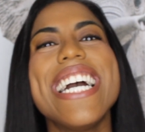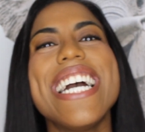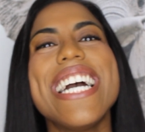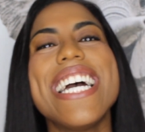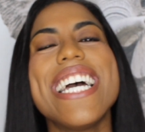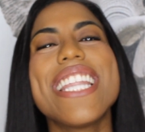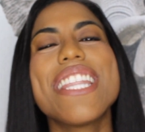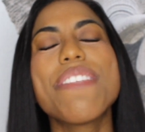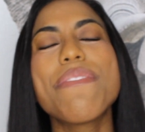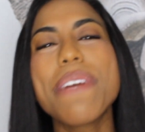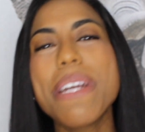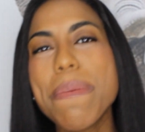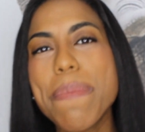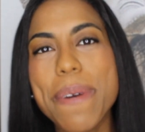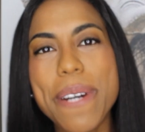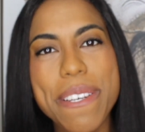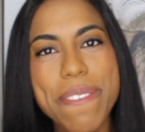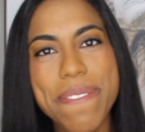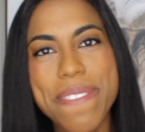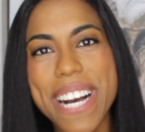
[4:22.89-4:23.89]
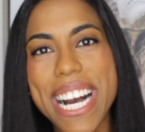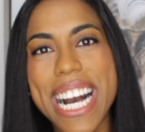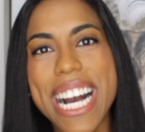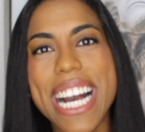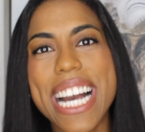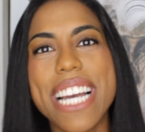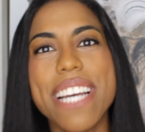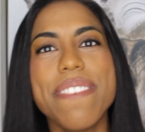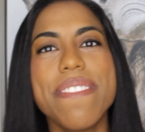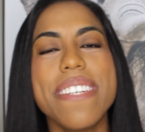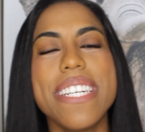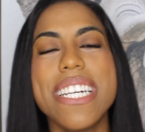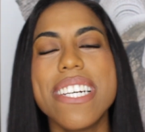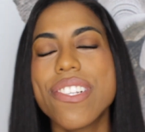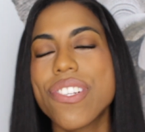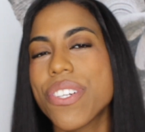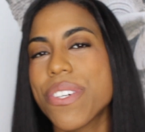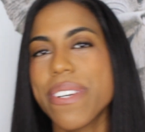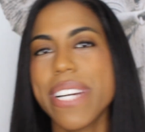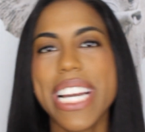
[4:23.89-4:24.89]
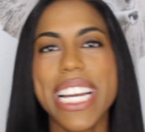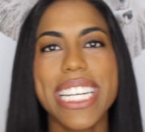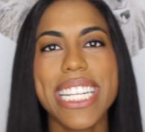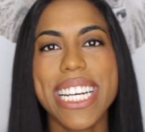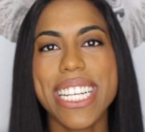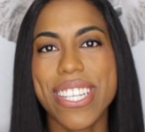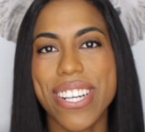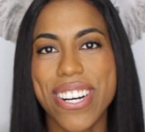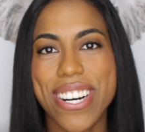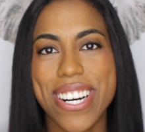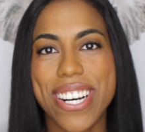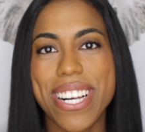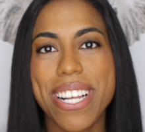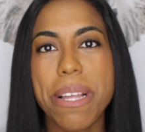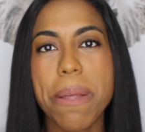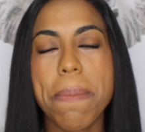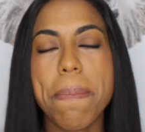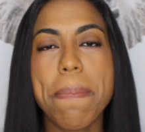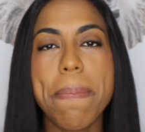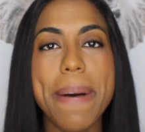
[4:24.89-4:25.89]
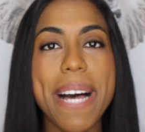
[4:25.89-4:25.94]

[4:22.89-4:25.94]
3.5 is great and all,